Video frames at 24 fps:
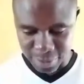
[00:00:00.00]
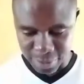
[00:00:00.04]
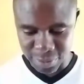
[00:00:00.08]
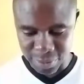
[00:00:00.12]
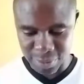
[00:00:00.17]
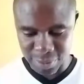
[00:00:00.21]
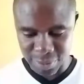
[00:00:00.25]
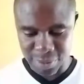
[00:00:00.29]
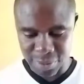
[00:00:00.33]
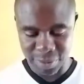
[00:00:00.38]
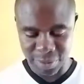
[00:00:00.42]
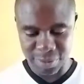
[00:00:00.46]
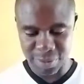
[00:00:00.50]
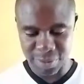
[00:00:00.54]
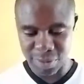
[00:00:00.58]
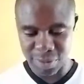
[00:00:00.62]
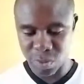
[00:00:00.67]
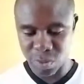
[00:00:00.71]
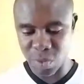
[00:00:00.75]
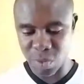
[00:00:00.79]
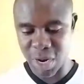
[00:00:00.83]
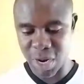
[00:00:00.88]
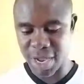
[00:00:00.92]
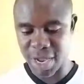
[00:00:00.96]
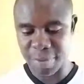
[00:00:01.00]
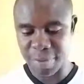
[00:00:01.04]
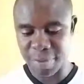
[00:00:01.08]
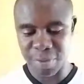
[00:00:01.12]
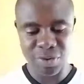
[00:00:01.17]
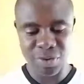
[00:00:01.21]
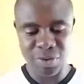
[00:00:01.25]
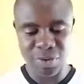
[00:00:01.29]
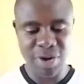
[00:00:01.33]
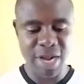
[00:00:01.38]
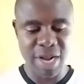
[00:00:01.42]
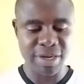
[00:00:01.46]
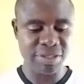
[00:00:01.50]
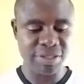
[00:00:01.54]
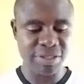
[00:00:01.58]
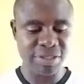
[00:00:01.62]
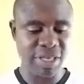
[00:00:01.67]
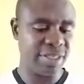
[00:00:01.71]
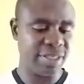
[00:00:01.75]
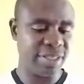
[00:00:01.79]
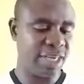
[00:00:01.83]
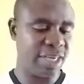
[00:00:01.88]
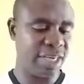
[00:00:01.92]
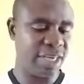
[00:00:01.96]
where Dryden says that
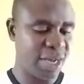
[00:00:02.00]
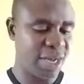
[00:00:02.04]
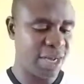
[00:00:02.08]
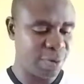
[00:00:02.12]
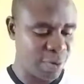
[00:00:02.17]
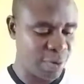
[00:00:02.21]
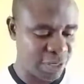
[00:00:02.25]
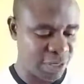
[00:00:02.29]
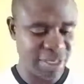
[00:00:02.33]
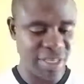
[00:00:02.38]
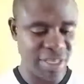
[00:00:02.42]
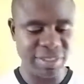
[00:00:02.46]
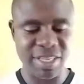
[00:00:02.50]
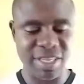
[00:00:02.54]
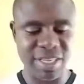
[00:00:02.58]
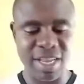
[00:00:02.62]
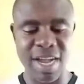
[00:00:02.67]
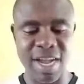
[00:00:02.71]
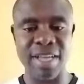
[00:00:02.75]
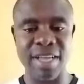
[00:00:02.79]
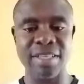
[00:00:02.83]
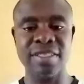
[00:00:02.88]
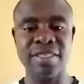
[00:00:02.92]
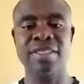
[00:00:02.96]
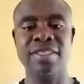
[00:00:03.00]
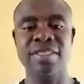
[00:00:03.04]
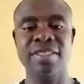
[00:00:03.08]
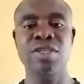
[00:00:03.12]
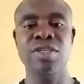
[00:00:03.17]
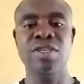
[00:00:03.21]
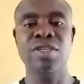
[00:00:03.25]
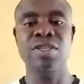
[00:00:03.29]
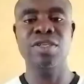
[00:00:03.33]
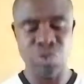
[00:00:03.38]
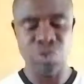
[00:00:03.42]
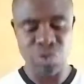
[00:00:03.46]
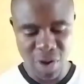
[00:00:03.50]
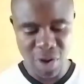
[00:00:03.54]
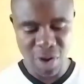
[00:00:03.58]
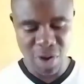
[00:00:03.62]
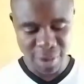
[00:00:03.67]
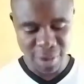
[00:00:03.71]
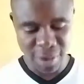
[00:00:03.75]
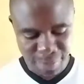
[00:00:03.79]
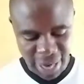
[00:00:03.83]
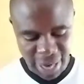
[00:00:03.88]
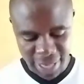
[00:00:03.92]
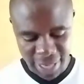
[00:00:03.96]
Shadwell's satire do not bite,
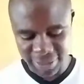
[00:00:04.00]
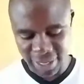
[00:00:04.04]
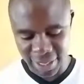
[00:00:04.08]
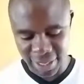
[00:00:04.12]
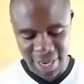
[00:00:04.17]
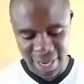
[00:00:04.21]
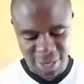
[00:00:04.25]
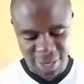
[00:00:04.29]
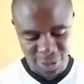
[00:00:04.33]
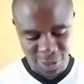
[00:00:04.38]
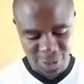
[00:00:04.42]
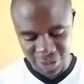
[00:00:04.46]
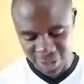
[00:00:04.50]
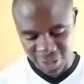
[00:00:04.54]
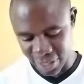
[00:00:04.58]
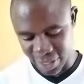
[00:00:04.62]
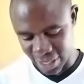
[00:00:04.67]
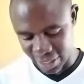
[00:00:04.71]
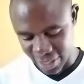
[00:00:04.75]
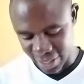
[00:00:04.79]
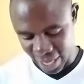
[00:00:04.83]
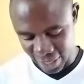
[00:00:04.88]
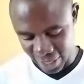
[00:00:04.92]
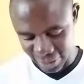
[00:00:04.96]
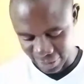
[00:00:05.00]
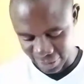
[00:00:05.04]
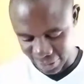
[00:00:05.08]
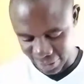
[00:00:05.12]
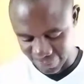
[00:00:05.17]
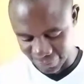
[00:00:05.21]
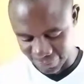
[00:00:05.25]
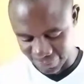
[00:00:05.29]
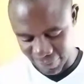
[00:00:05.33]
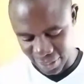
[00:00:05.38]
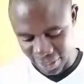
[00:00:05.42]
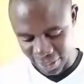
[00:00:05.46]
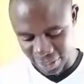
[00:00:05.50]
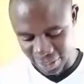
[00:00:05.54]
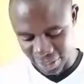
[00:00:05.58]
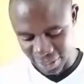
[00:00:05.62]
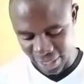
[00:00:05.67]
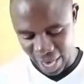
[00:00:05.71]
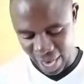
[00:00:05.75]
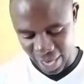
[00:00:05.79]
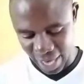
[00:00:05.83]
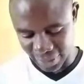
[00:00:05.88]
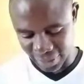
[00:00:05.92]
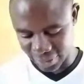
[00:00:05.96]
and I noted that there is a failed art.
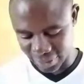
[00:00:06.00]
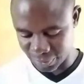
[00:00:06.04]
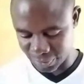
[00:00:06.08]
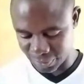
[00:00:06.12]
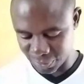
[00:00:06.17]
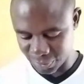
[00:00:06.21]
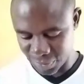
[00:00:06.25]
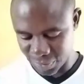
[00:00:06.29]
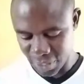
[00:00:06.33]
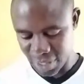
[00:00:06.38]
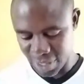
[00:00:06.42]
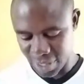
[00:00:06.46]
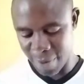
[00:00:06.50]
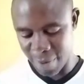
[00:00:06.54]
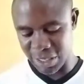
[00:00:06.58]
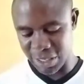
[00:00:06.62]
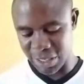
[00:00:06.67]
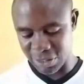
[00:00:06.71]
That means